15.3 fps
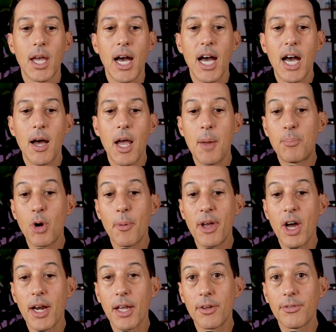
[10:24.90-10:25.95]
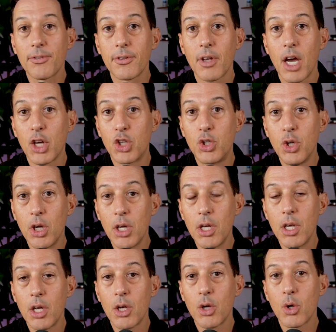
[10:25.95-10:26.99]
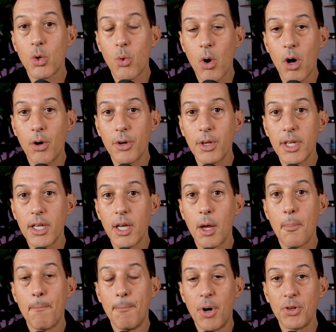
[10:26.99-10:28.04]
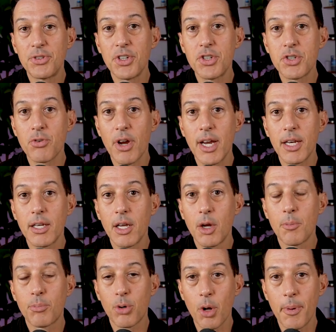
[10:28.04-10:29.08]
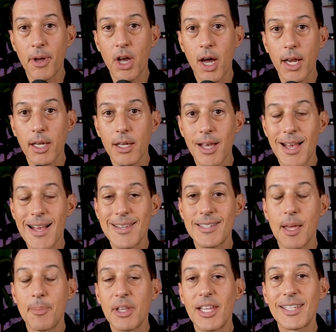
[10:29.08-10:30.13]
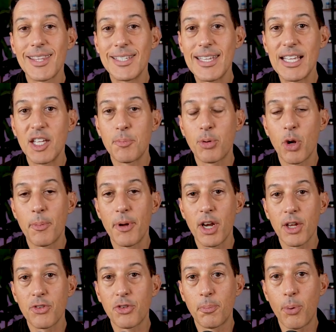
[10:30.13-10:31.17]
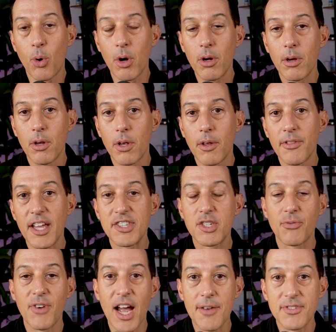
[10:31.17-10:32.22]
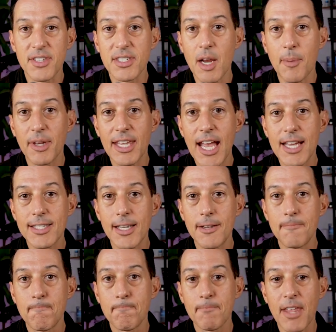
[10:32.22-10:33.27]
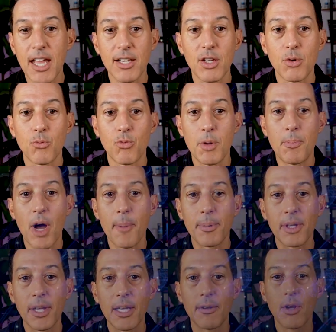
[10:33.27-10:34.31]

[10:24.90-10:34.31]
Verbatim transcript: Uh, and probiotics, a good quality multi-strain probiotic, something like the daily probiotic support that survives the stomach acid and can repopulate.